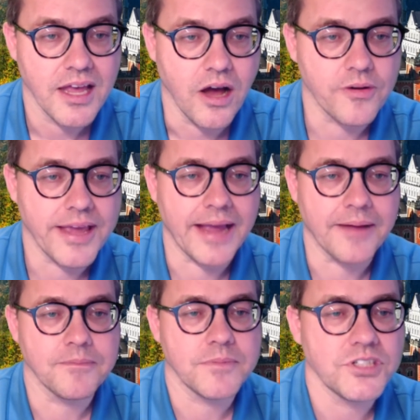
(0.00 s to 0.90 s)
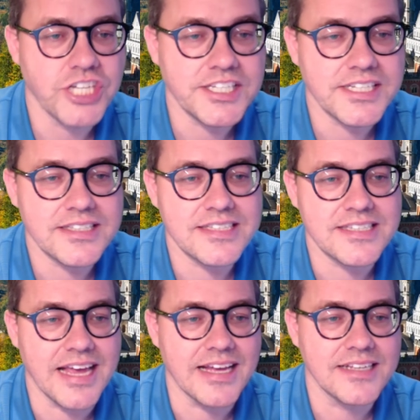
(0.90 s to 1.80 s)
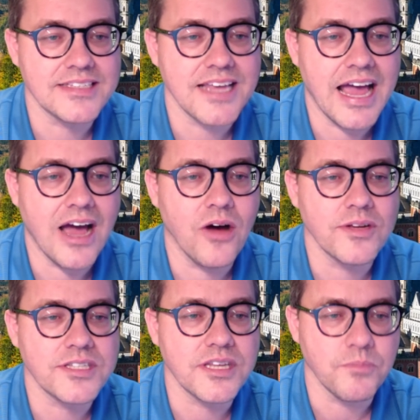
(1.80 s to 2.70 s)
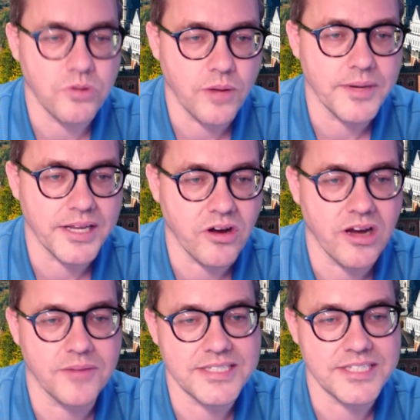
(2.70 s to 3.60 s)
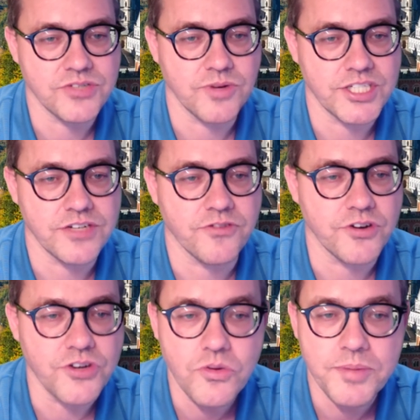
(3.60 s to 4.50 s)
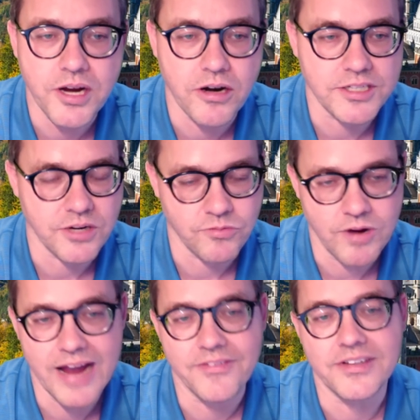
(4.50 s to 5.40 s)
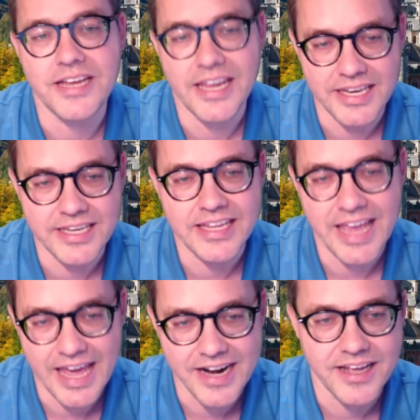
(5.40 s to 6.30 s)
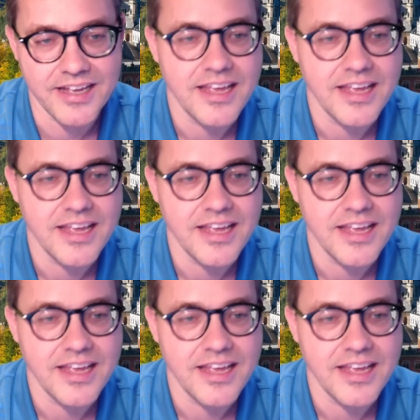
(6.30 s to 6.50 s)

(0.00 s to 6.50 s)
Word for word: Okay, Cheeton says, how is the employment economy situation for new P Rs arriving in Canada?